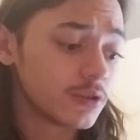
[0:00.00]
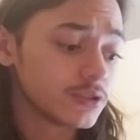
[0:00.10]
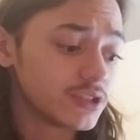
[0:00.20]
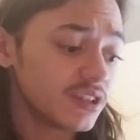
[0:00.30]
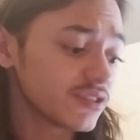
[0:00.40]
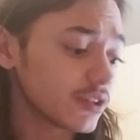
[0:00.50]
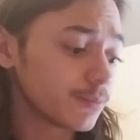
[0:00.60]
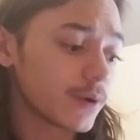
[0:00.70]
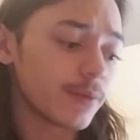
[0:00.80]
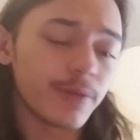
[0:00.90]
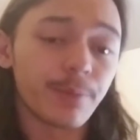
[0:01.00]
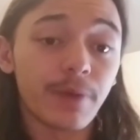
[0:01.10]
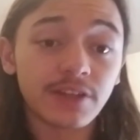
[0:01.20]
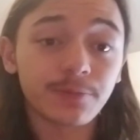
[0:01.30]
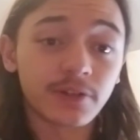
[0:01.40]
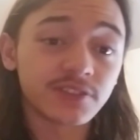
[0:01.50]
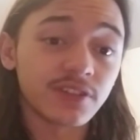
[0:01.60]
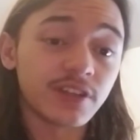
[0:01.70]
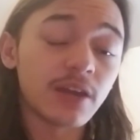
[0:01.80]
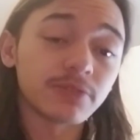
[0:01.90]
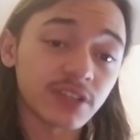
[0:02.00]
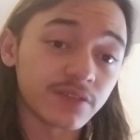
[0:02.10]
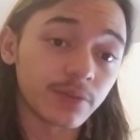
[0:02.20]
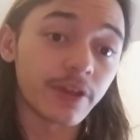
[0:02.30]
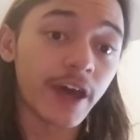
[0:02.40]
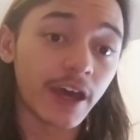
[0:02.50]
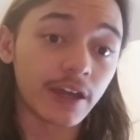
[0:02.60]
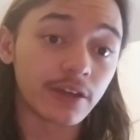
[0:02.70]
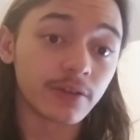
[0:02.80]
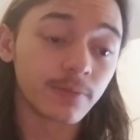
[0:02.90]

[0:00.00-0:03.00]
She has probably the best perks in the game aside from the Hag.